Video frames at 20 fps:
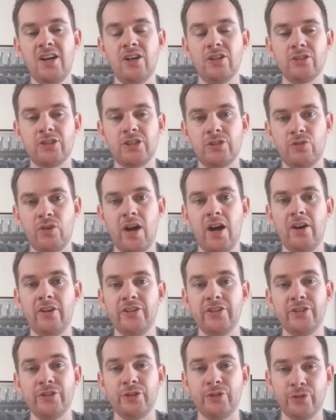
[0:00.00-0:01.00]

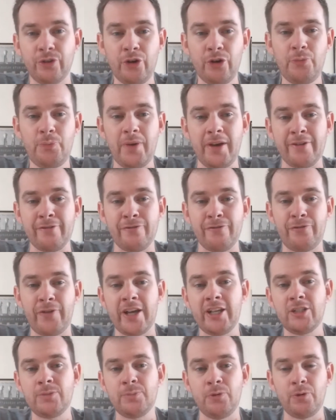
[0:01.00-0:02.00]
Australia group and
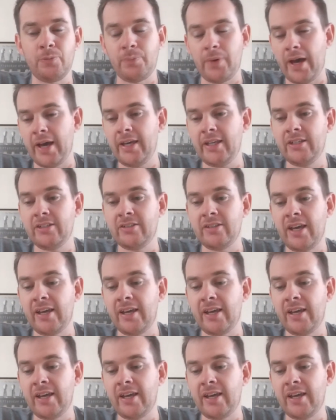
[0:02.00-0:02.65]
Facebook page.